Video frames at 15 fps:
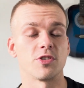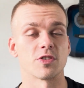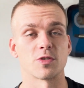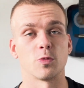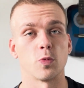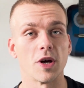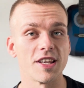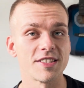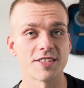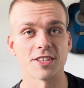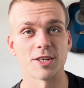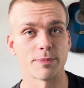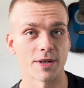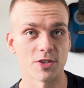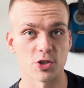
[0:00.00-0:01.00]
just
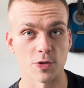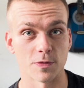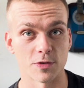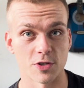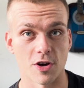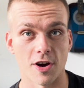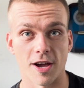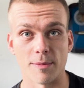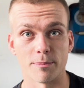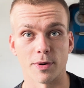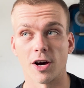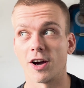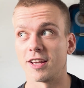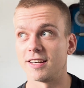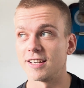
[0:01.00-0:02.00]
wasting a bunch of time,
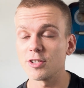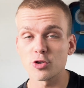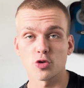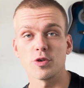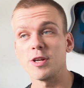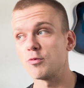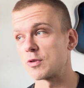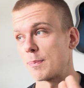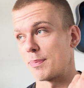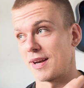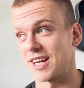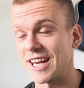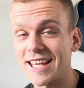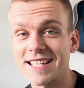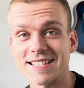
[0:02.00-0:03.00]
but I literally
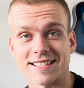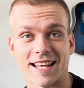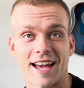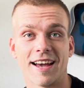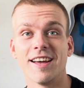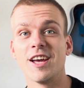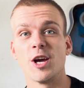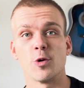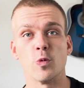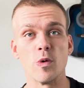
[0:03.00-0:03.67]
replaced that